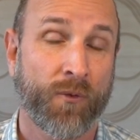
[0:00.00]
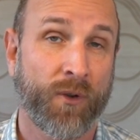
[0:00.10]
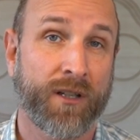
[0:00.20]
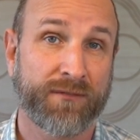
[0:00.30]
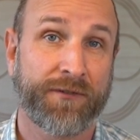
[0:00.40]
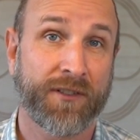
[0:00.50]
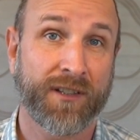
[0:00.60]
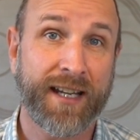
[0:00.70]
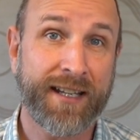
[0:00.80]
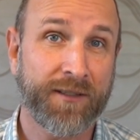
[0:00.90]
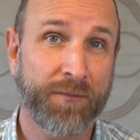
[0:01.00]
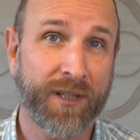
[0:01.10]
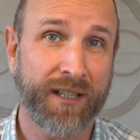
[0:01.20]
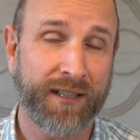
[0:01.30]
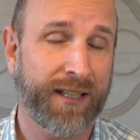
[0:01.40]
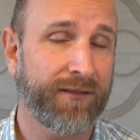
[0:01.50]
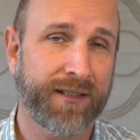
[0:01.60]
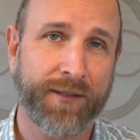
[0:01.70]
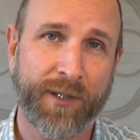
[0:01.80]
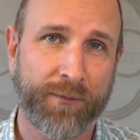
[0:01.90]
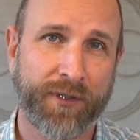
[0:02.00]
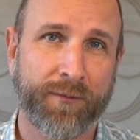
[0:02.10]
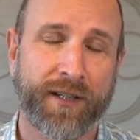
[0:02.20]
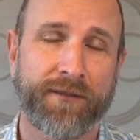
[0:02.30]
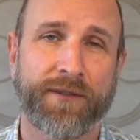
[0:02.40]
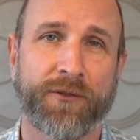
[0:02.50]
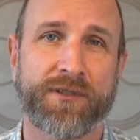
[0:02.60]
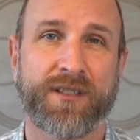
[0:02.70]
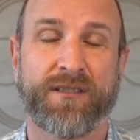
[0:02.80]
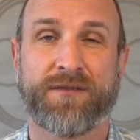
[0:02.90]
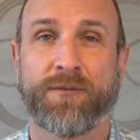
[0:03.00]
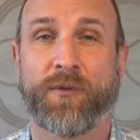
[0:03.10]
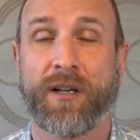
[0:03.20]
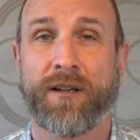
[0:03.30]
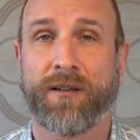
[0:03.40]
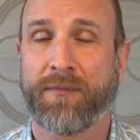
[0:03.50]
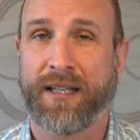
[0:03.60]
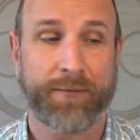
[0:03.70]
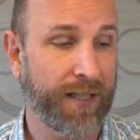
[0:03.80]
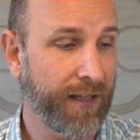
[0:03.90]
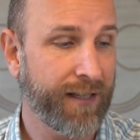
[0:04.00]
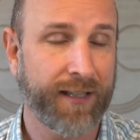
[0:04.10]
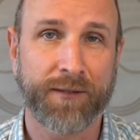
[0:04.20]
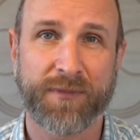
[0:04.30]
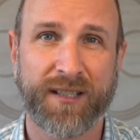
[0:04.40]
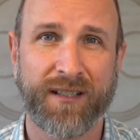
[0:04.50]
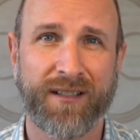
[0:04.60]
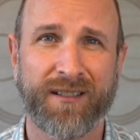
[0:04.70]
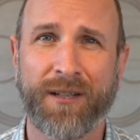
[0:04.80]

Well, if you're like me, every time I bring my photos in from um, like my Leica M10 here,